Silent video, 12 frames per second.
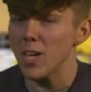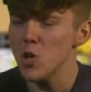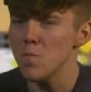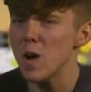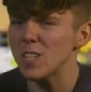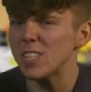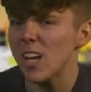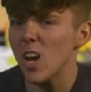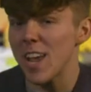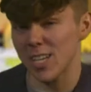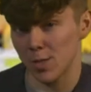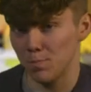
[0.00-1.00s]
My coupons
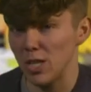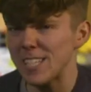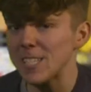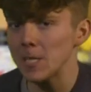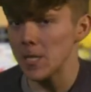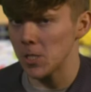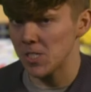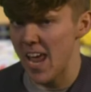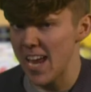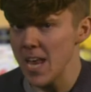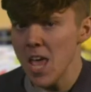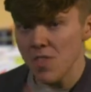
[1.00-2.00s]
here explicitly
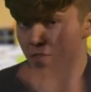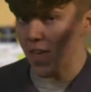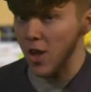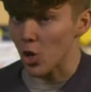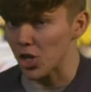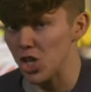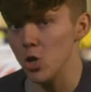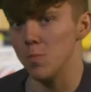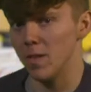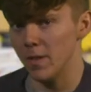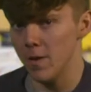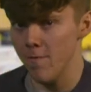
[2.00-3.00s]
state that they are
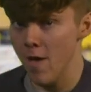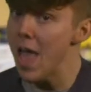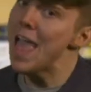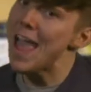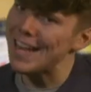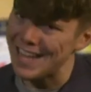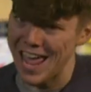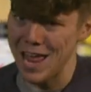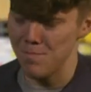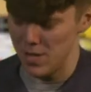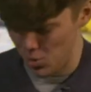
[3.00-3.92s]
cumulative and can be